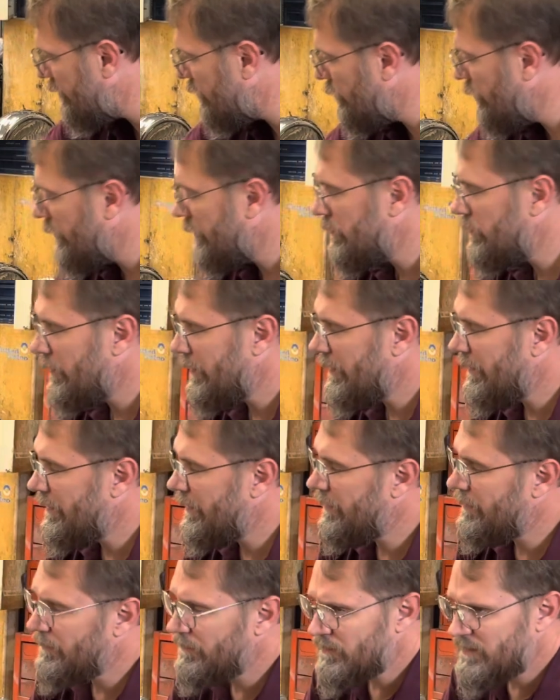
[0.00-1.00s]
to
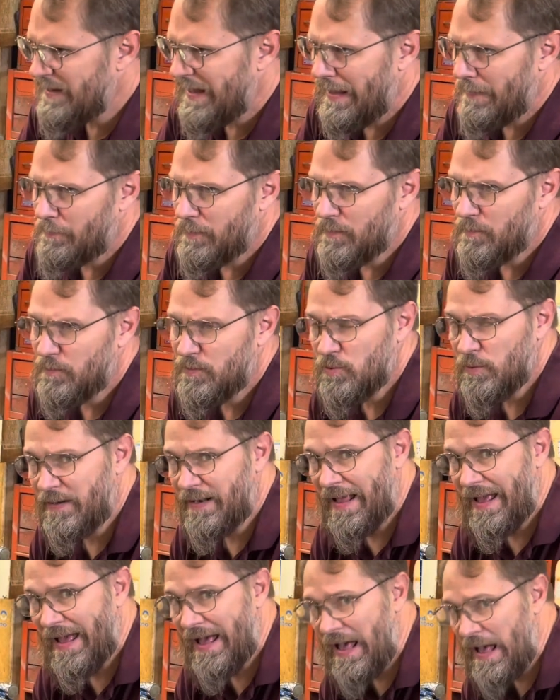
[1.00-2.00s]
and tap it between
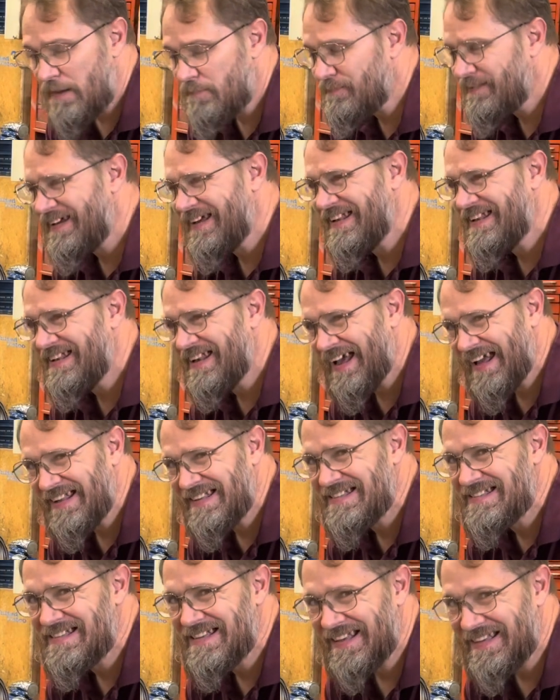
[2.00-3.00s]
1/2 and
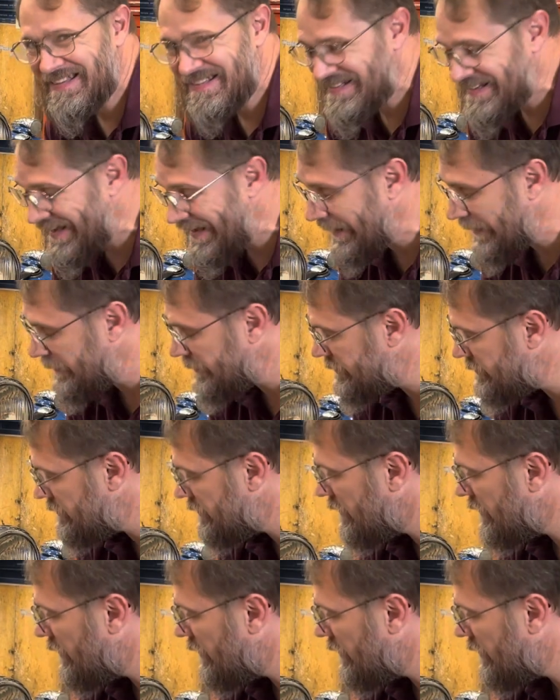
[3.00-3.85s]
9/16.